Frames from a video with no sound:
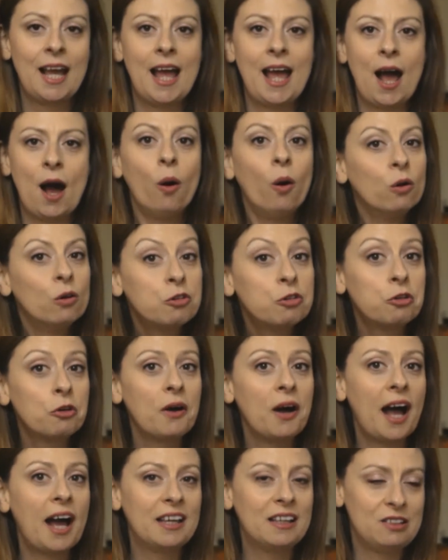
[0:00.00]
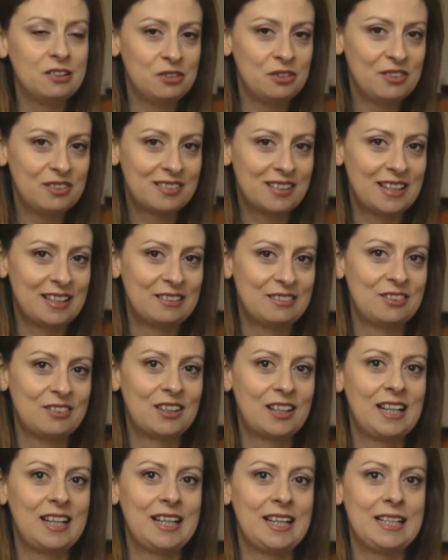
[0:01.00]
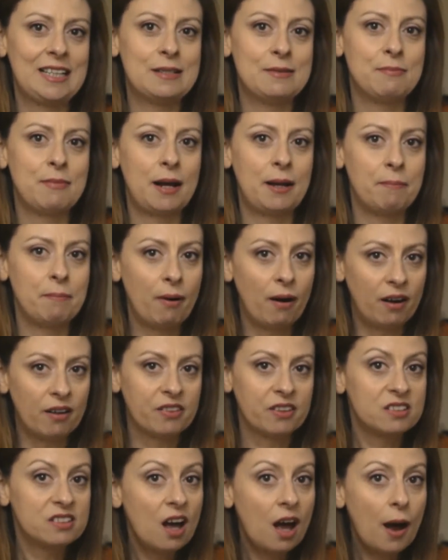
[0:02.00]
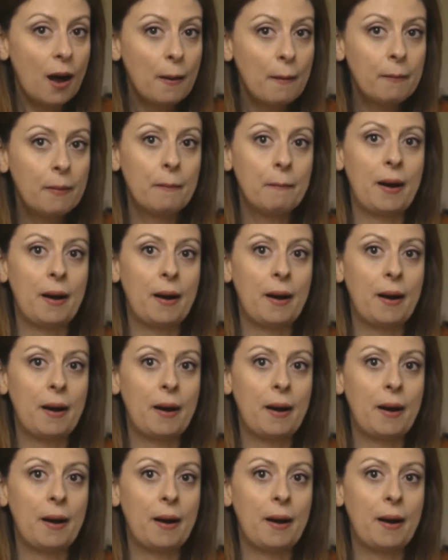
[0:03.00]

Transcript: Also, I use it to clean my bathtub,